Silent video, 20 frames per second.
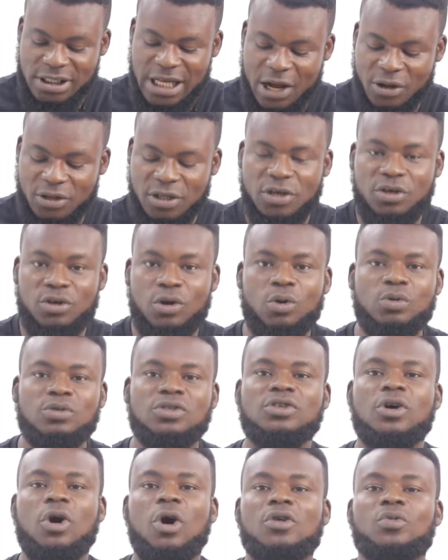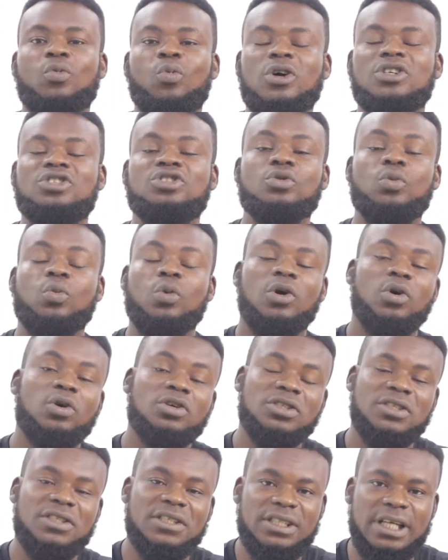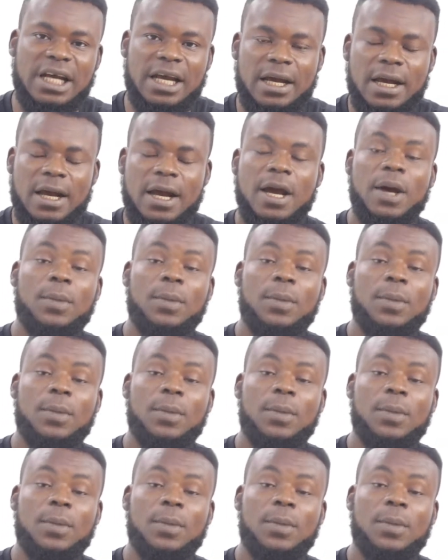down the notes on what you were going to say.